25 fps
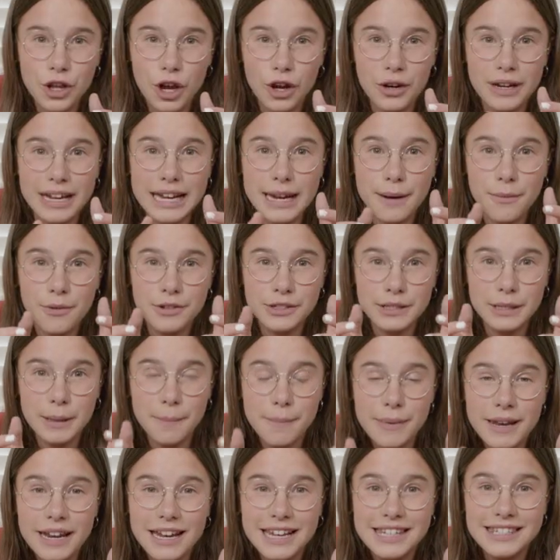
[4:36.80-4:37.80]
though he was in a
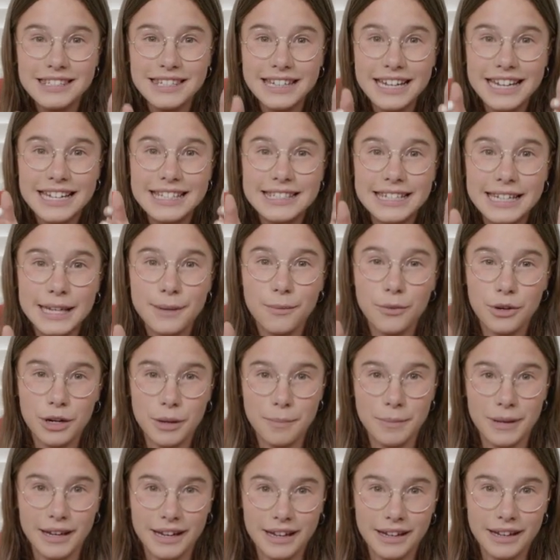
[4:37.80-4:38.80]
place that he didn't want to
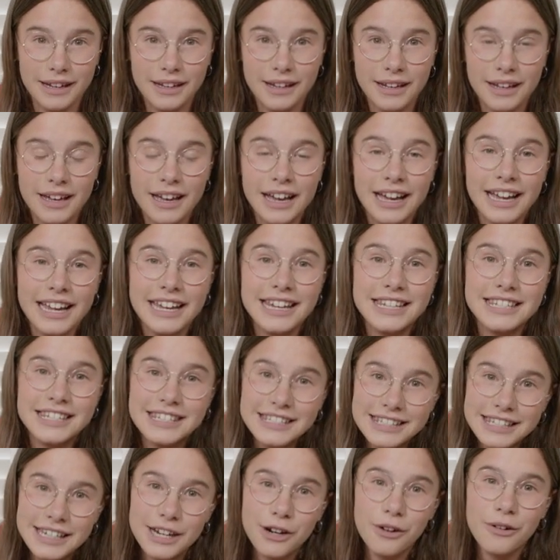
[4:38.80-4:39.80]
be, he
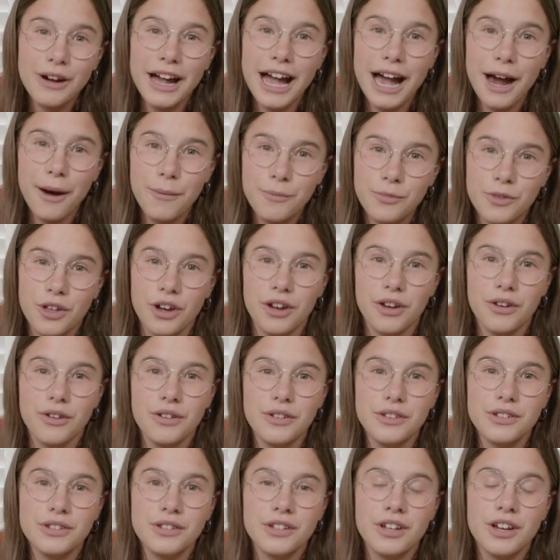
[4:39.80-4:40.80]
still helped
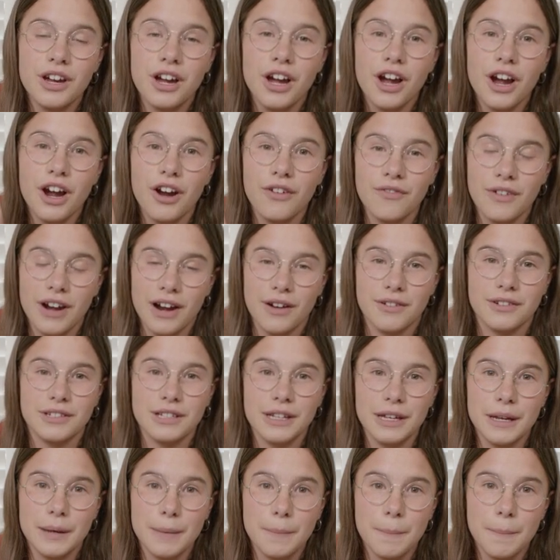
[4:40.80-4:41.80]
those around
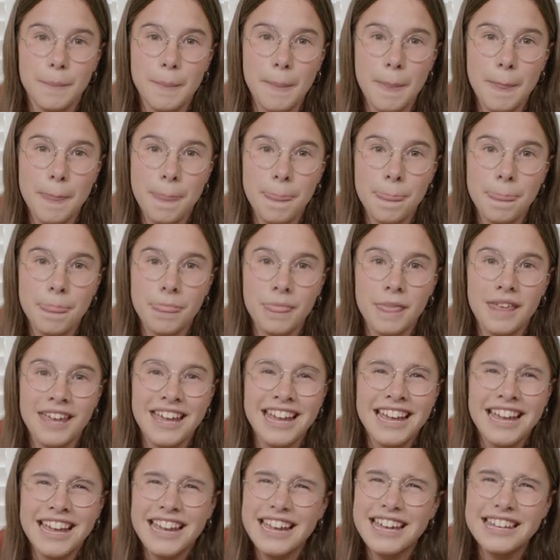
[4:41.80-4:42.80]
him.
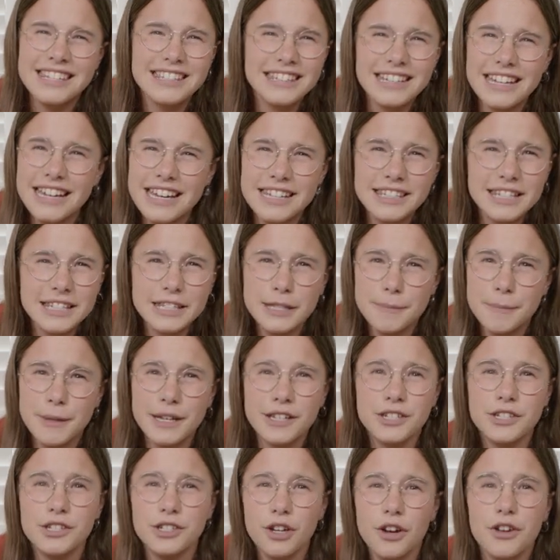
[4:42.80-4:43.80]
It's easy to be
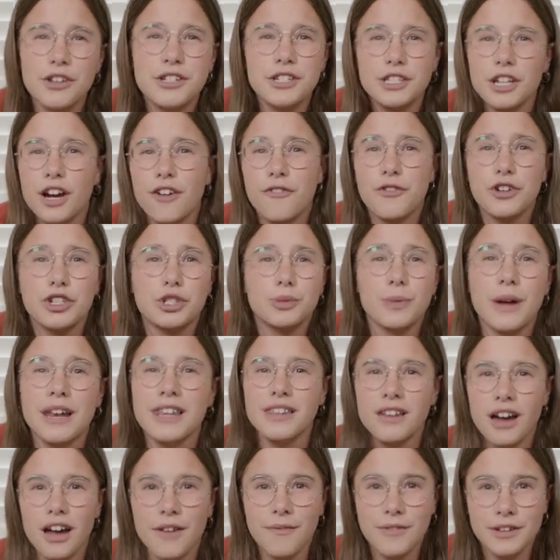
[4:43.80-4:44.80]
so selfish when
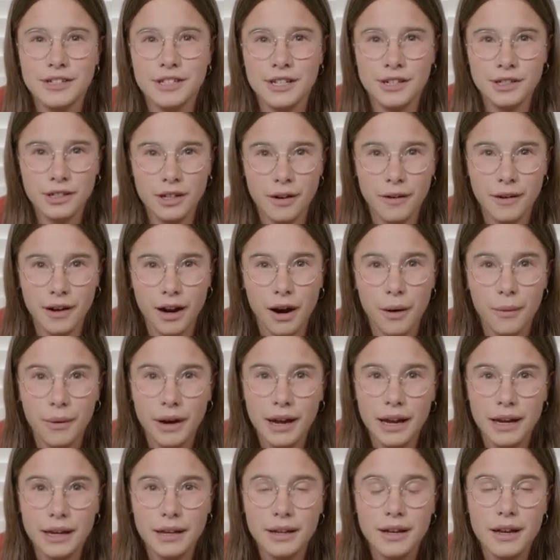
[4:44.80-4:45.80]
life isn't going our
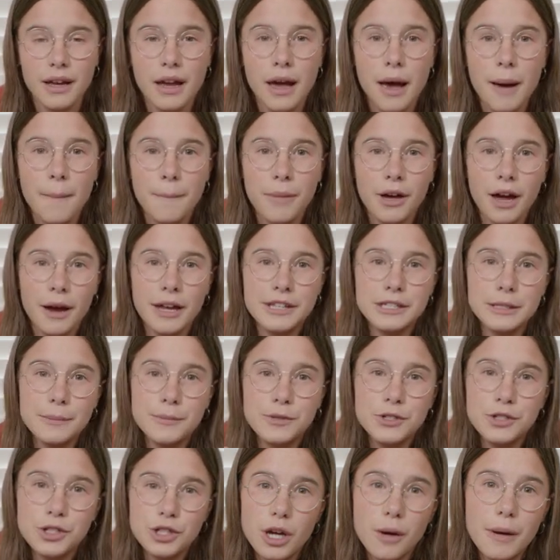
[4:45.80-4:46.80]
way, but
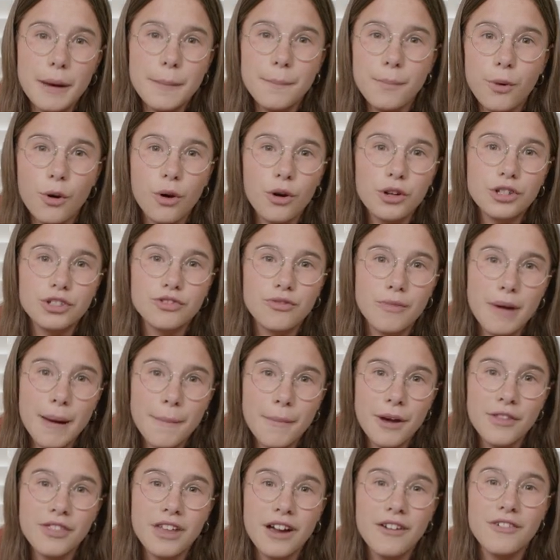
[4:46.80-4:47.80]
it's so important to
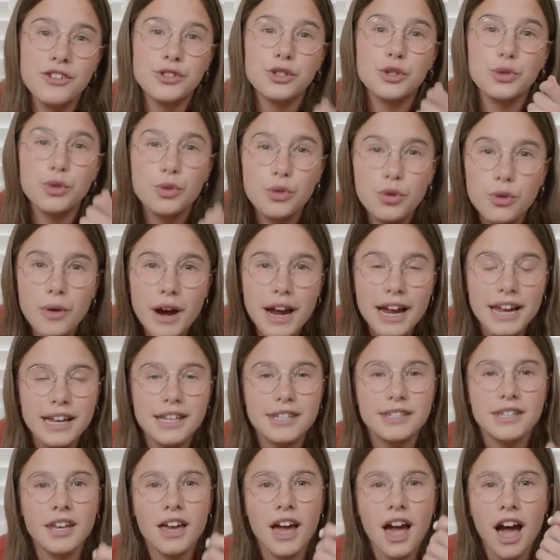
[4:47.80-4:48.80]
remember there is
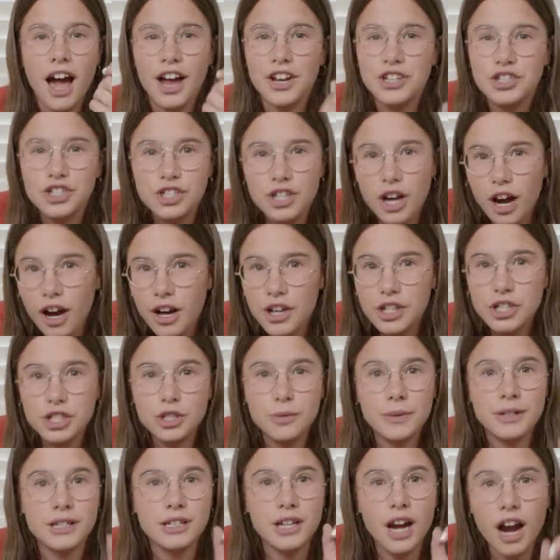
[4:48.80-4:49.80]
always a chance
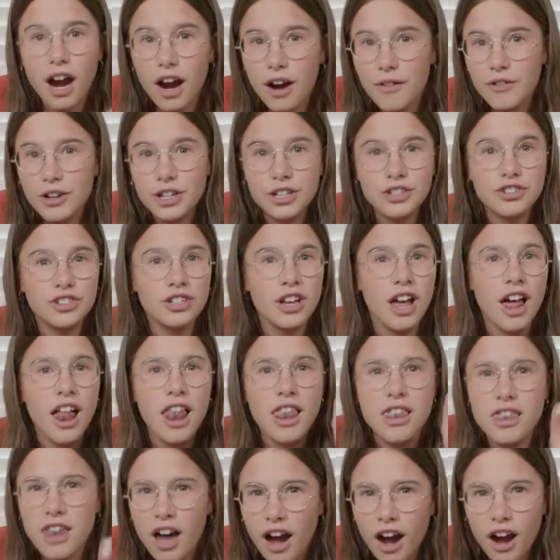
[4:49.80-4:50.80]
to encourage,
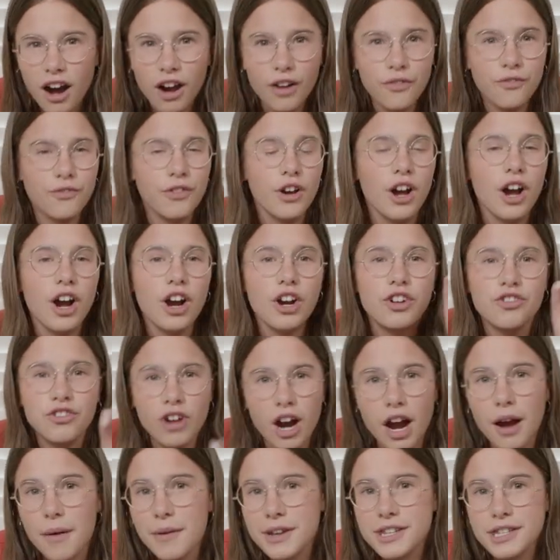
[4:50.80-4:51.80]
laugh,
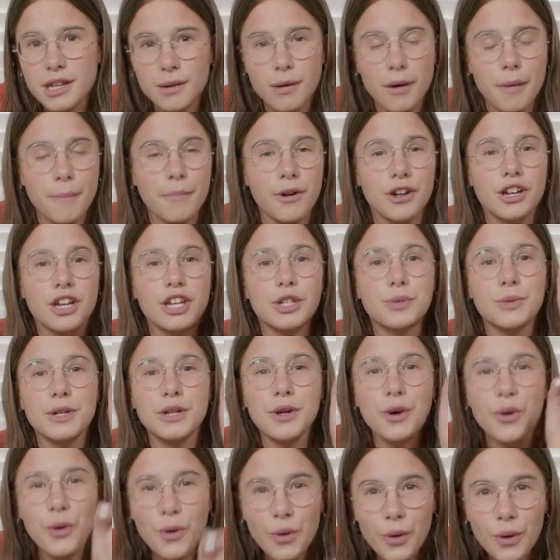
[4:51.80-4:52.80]
cry with someone, because we
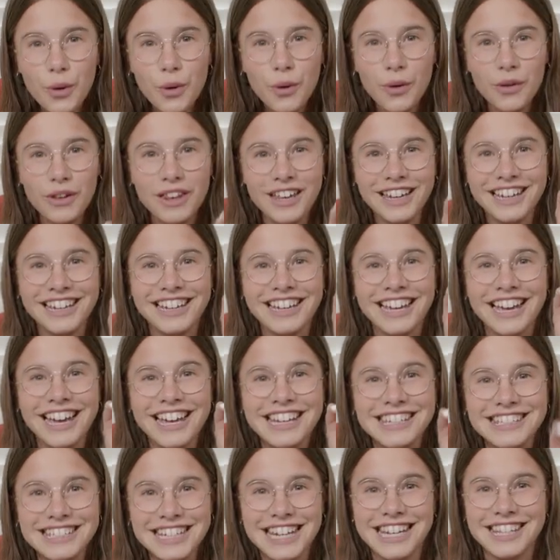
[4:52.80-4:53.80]
all
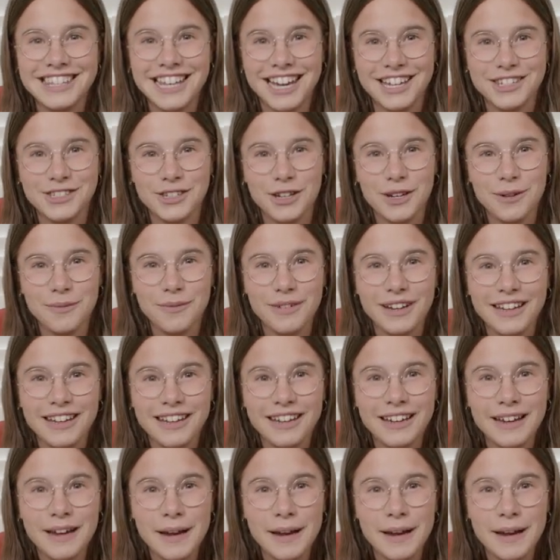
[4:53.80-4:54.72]
need that, don't we?